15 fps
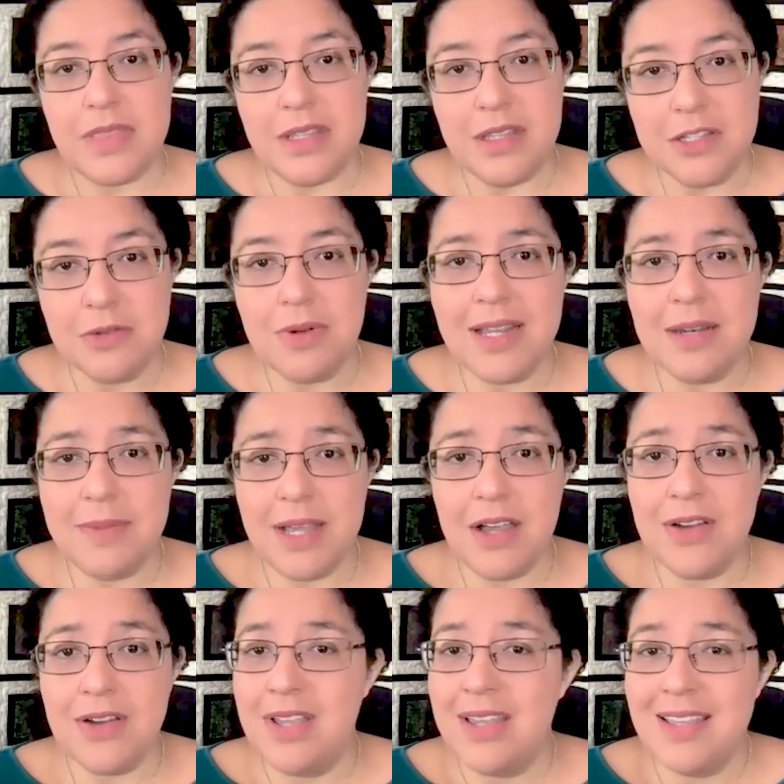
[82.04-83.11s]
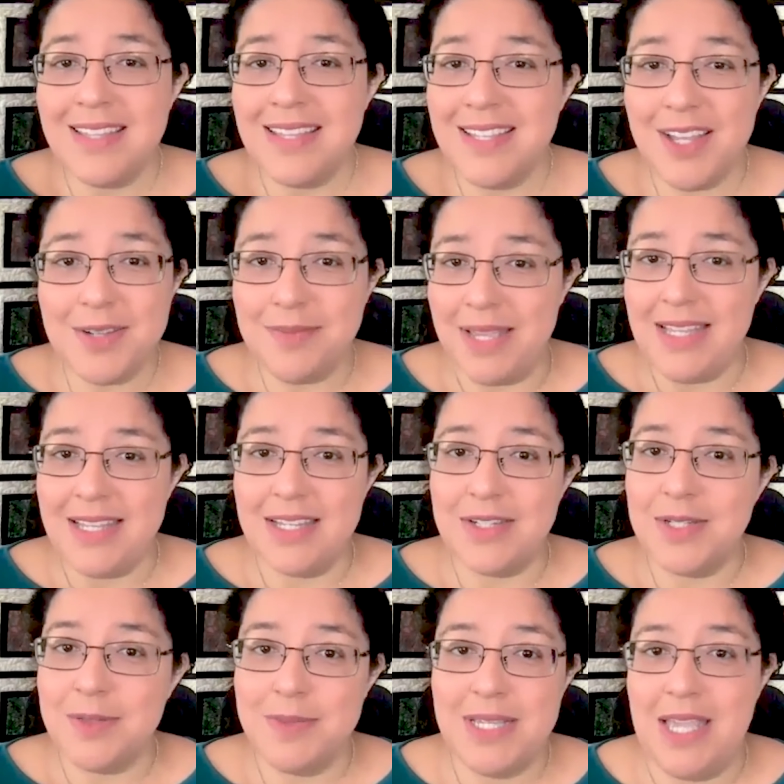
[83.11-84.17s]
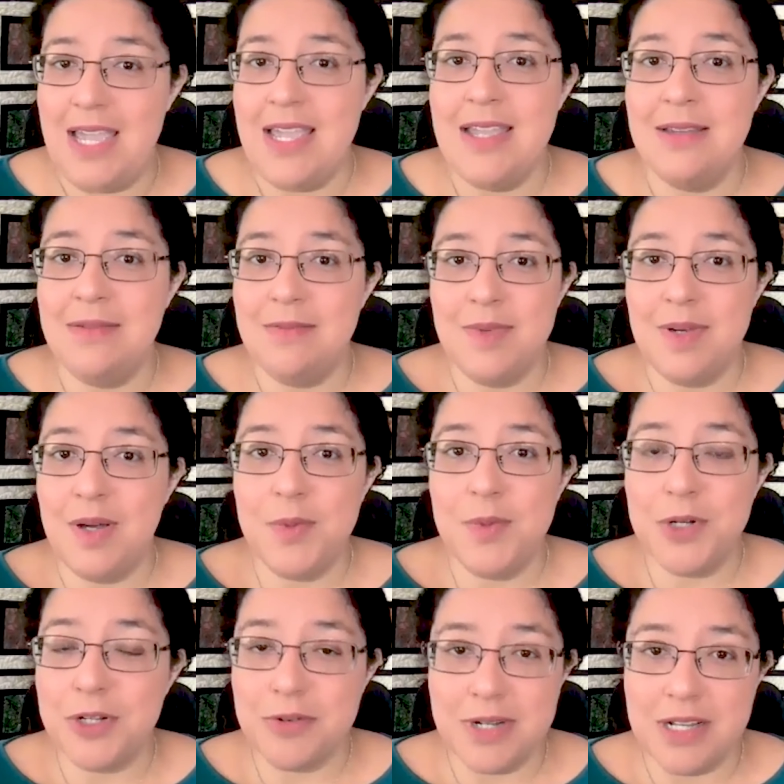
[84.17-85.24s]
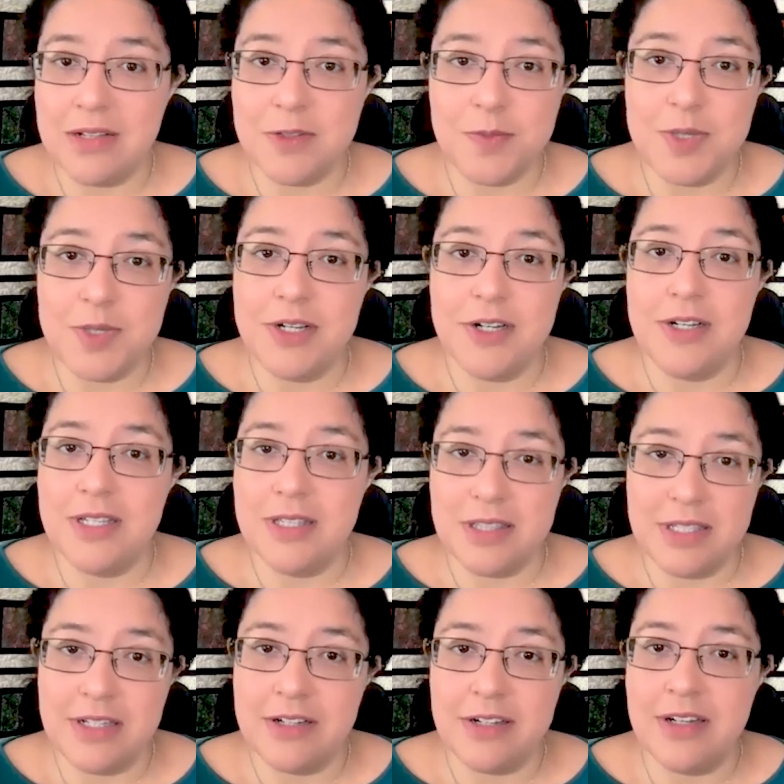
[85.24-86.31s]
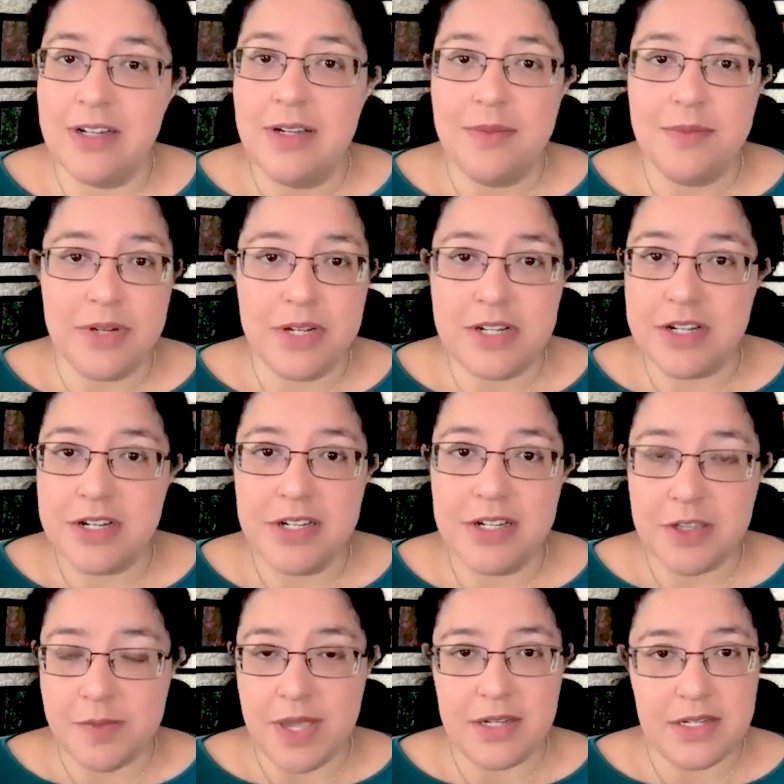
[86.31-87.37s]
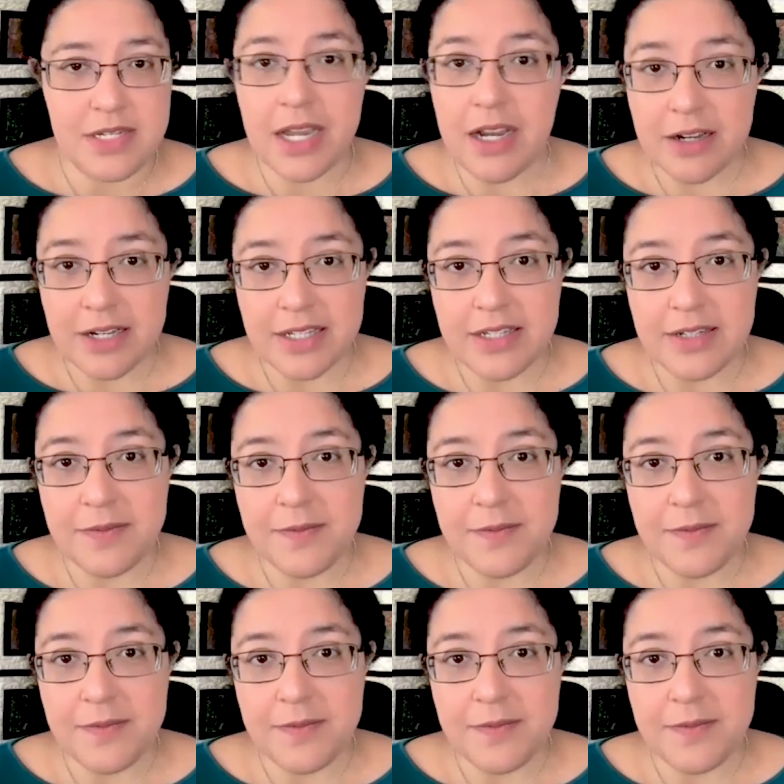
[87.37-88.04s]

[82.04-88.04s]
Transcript: to write about the young man who became a world renowned speaker and leader, preacher, humanitarian.